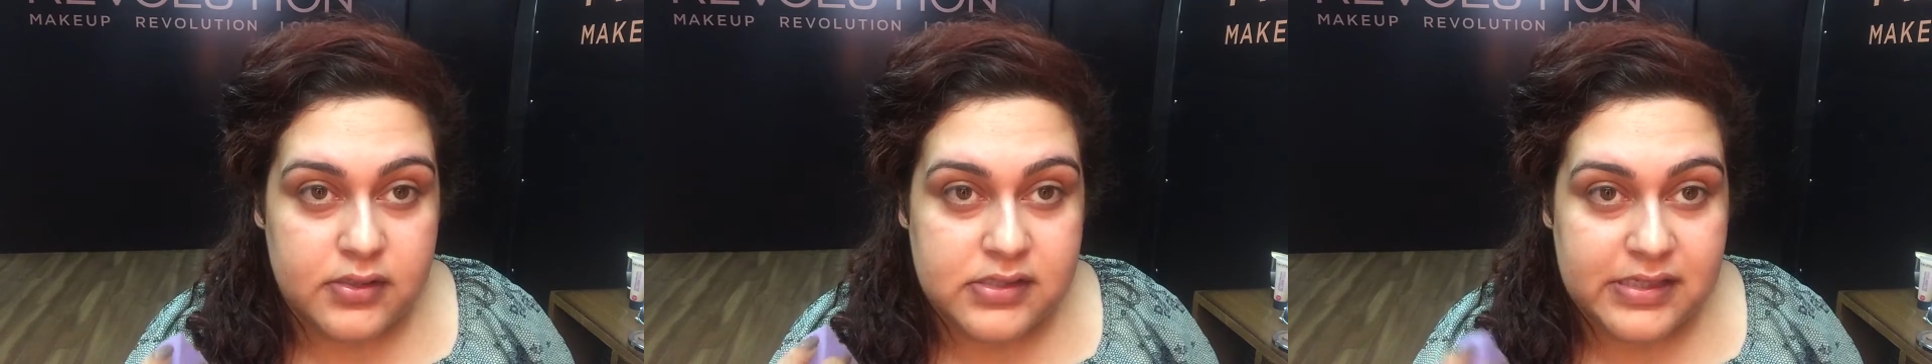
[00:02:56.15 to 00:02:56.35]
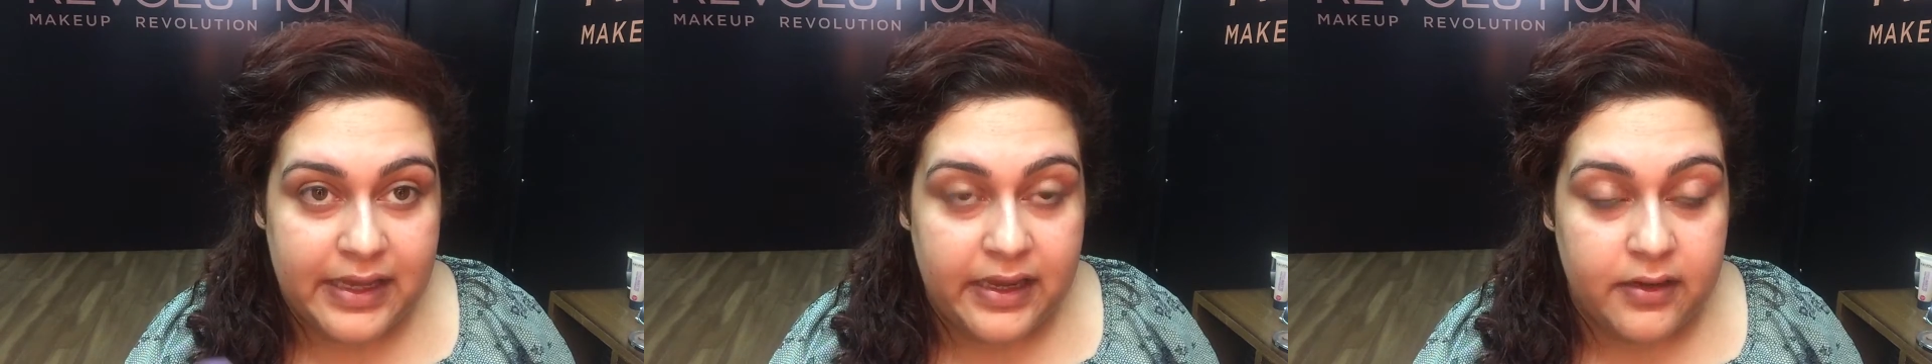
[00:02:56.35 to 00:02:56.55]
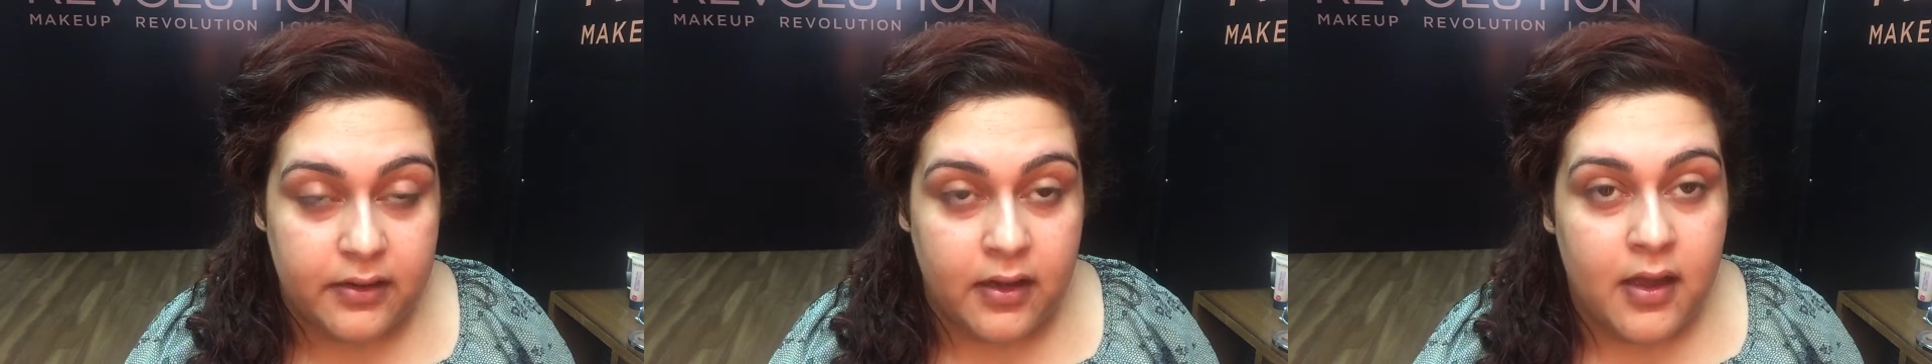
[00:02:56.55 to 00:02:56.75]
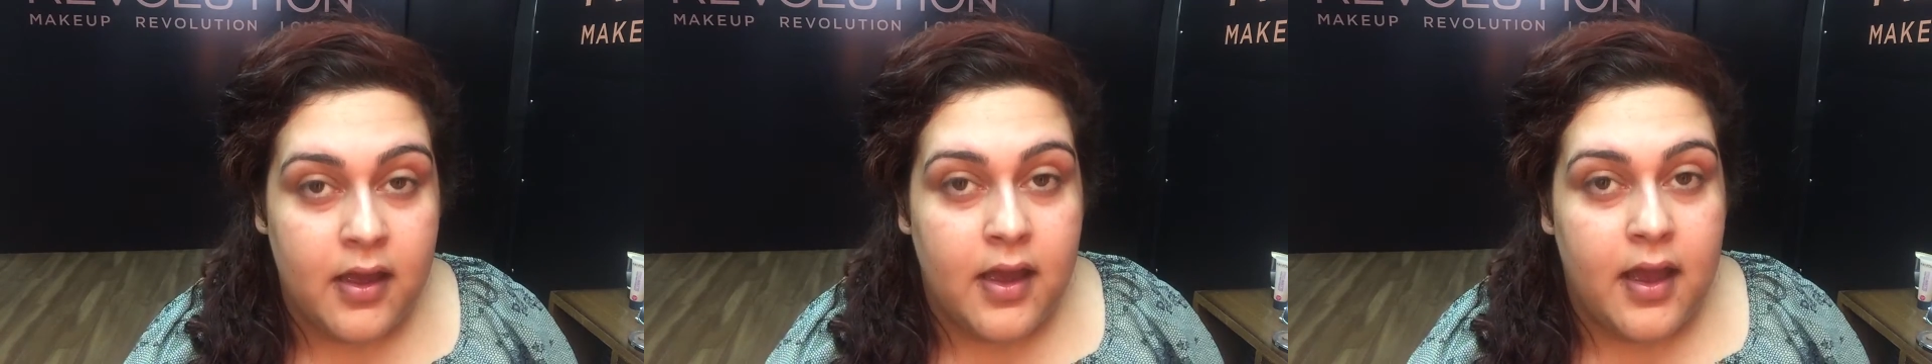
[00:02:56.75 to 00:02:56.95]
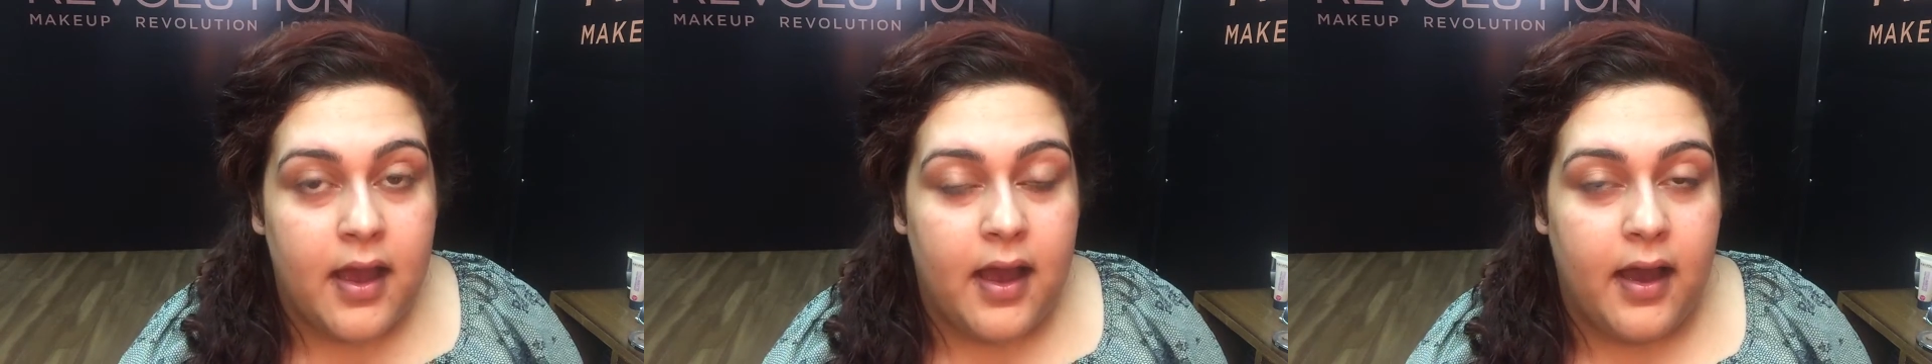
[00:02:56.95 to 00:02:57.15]
skin
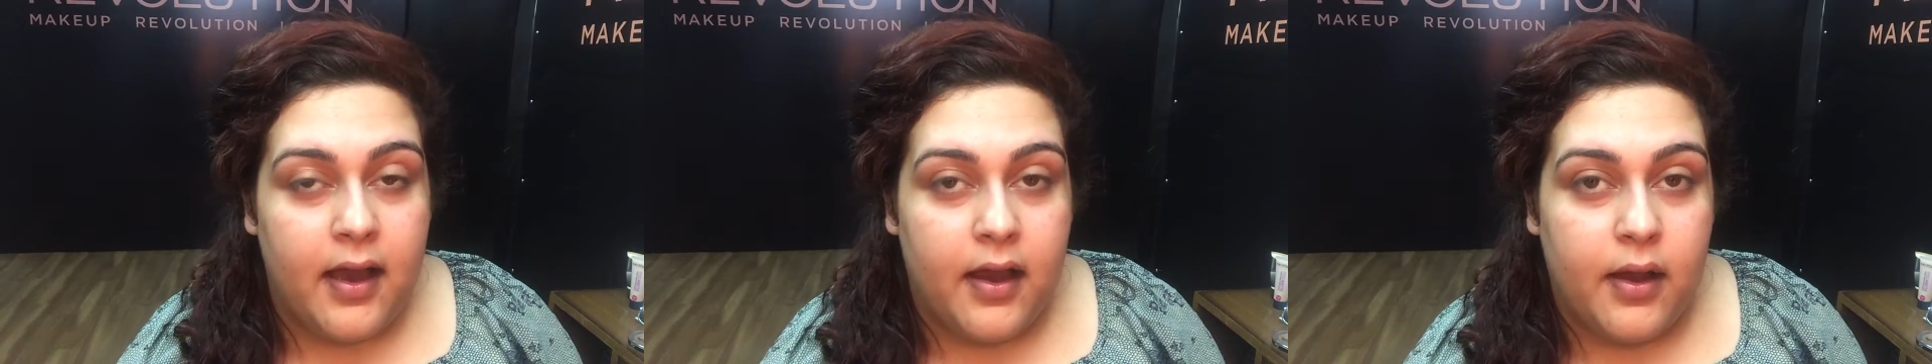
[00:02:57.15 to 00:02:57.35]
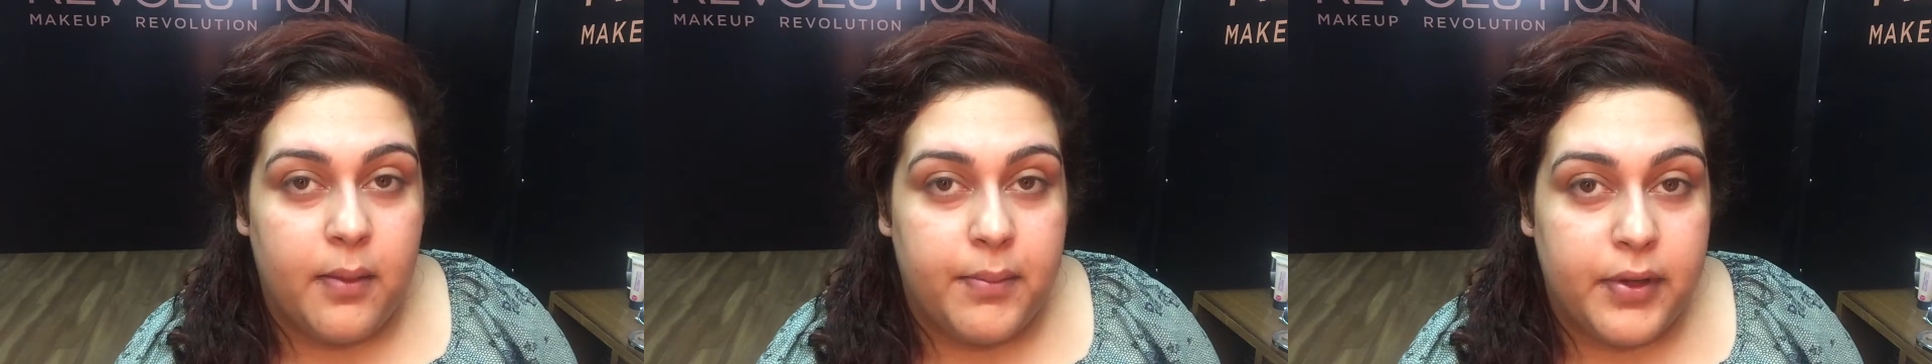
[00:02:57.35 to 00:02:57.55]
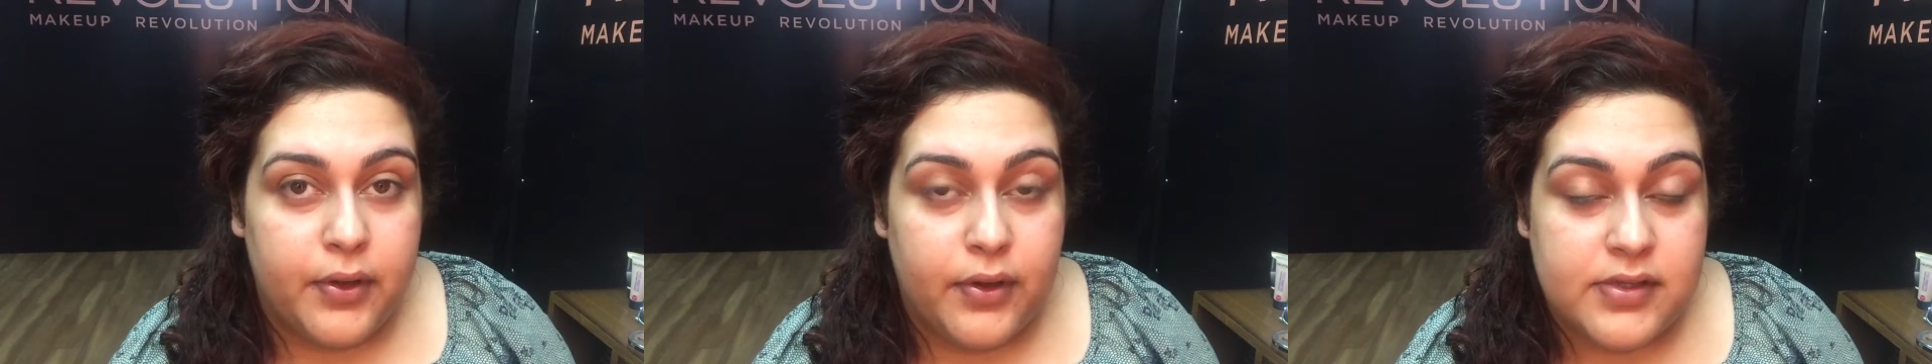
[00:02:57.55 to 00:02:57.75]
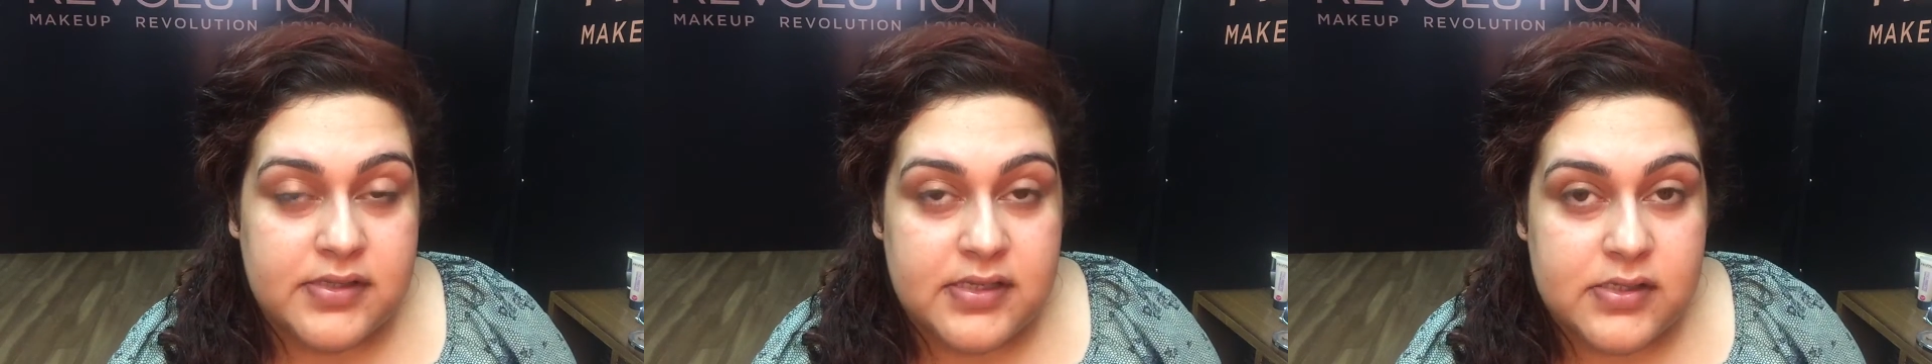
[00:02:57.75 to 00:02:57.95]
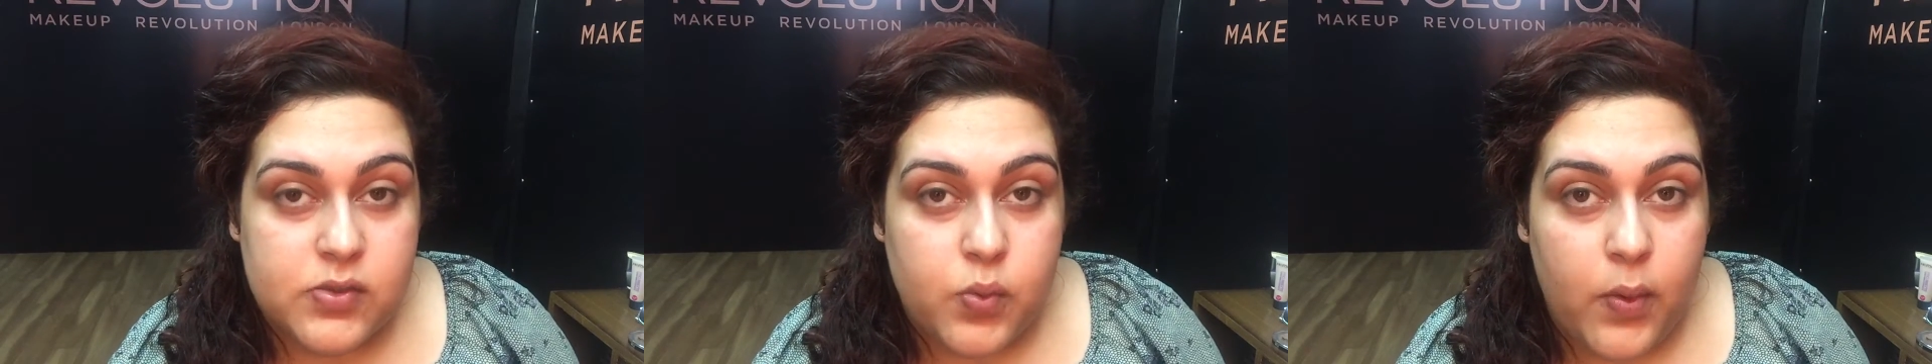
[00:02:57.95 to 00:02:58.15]
because
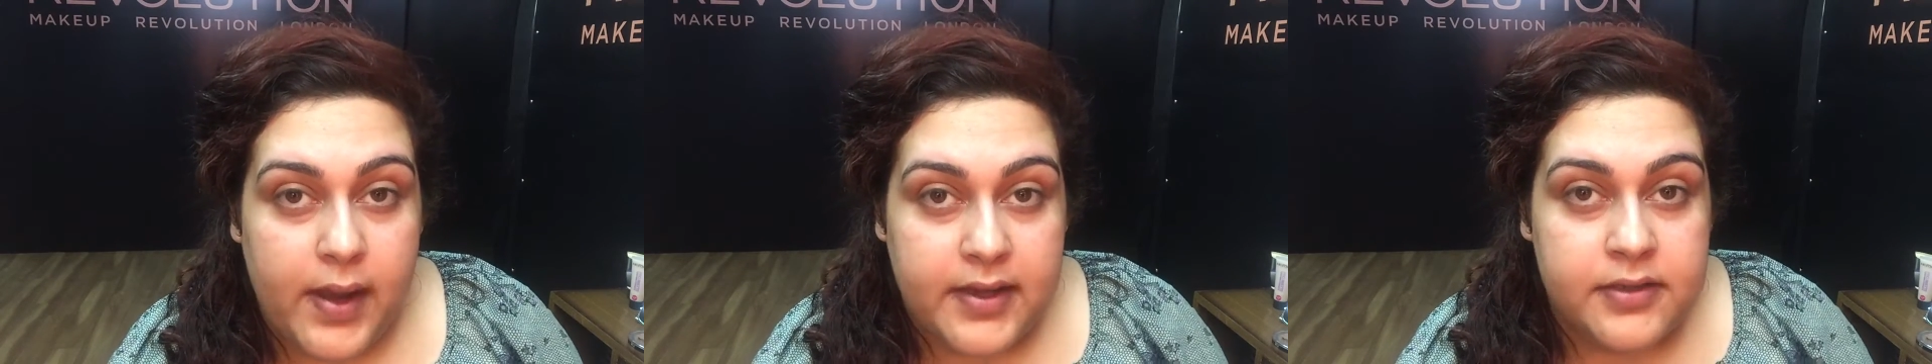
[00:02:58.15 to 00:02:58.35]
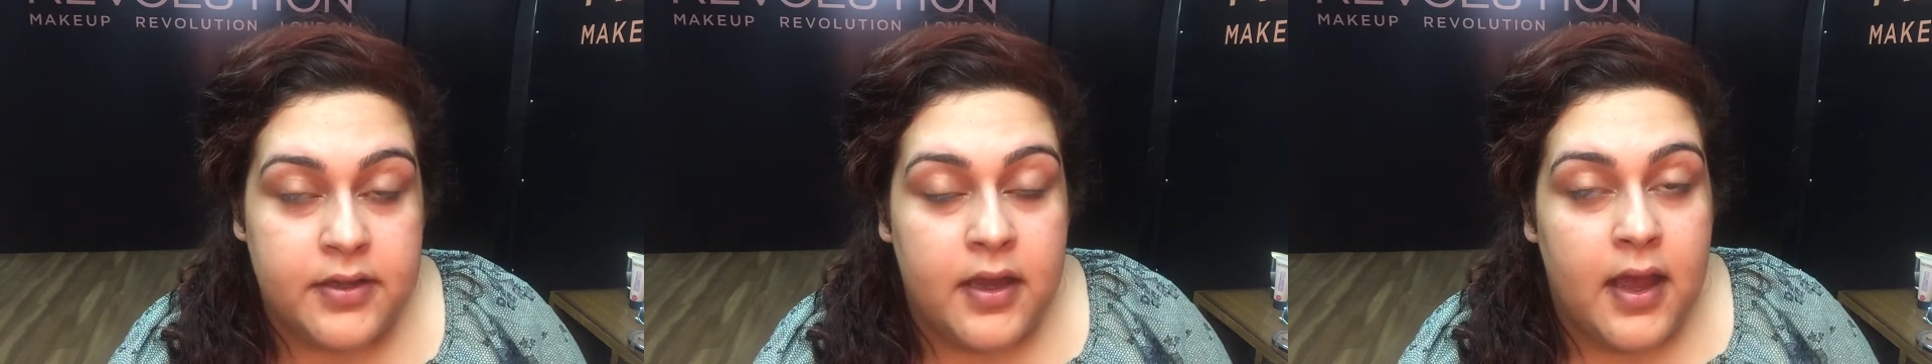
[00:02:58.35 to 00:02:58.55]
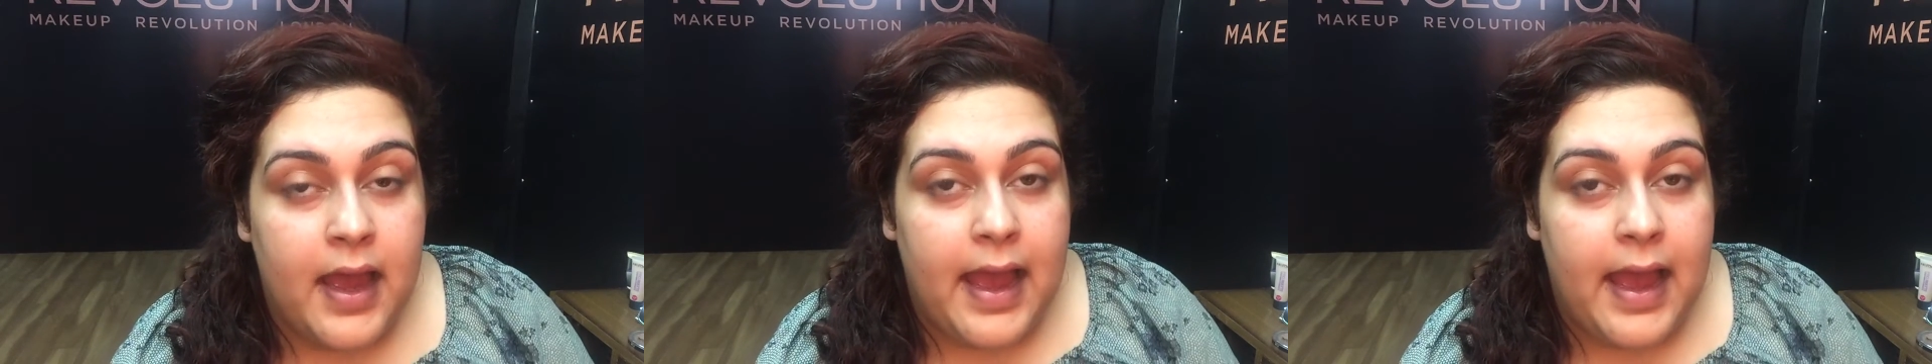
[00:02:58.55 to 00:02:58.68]
it's wet.